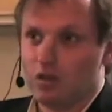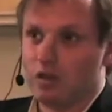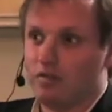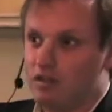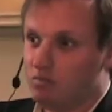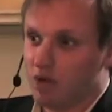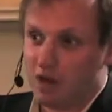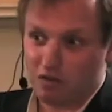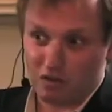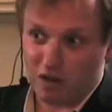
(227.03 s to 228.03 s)
Now, these
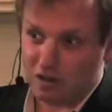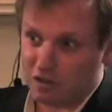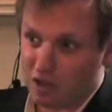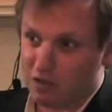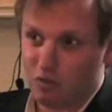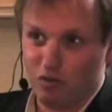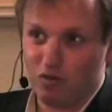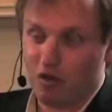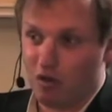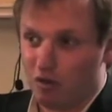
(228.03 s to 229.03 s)
bloodhounds are not exactly what you
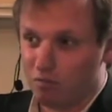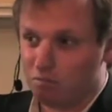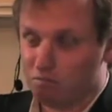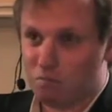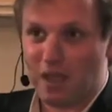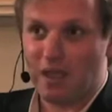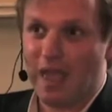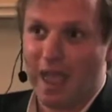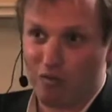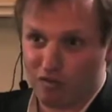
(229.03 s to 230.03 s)
call
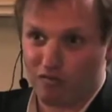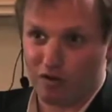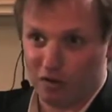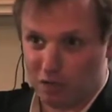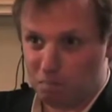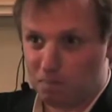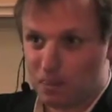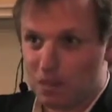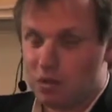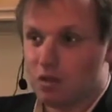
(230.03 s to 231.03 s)
house-friendly.
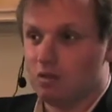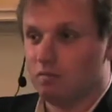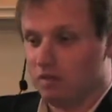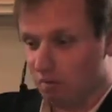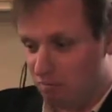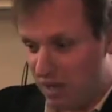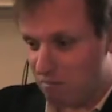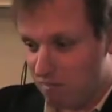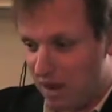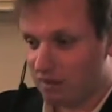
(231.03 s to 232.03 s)
These are
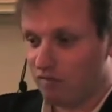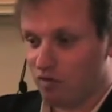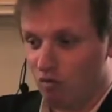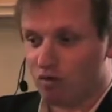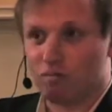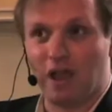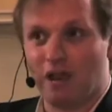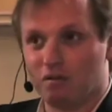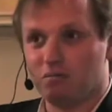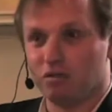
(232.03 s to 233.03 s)
big, massive,
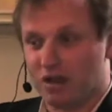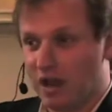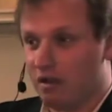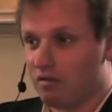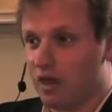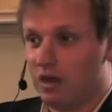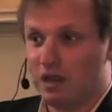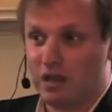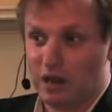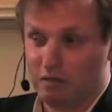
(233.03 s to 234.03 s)
200-pound bloodhounds,
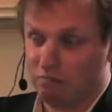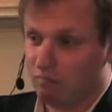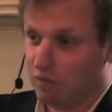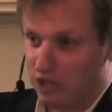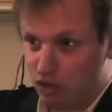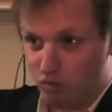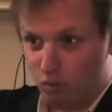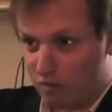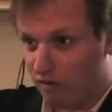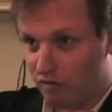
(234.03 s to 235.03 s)
and each
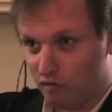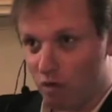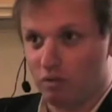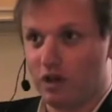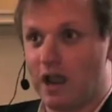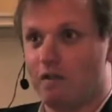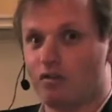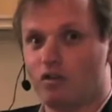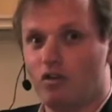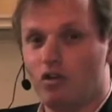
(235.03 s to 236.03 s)
one of these 4
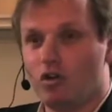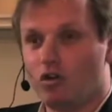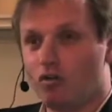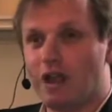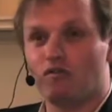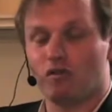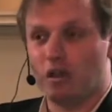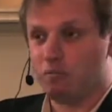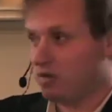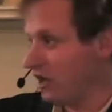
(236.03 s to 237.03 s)
bloodhounds goes after
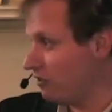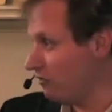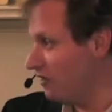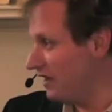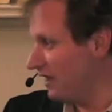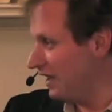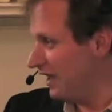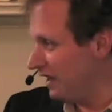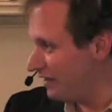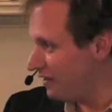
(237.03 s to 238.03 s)
a particular
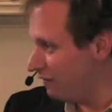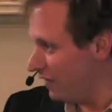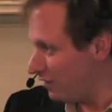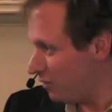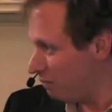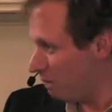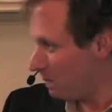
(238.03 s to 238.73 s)
innocent victim.